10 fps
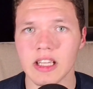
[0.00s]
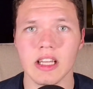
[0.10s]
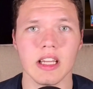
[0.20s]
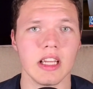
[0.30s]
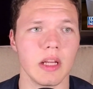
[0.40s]

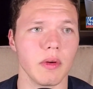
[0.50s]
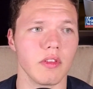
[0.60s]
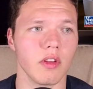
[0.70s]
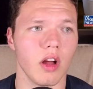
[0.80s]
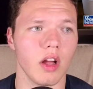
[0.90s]
He was
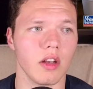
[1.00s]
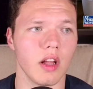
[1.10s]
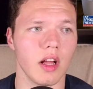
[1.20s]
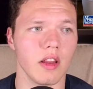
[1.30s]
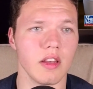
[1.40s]
on
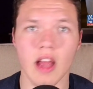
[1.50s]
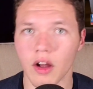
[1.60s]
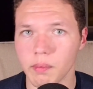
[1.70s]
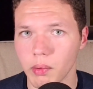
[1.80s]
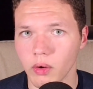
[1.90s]
the
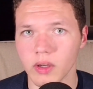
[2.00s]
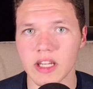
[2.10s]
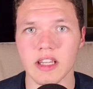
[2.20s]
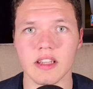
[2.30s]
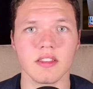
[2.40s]
Nelk
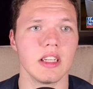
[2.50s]
Boys.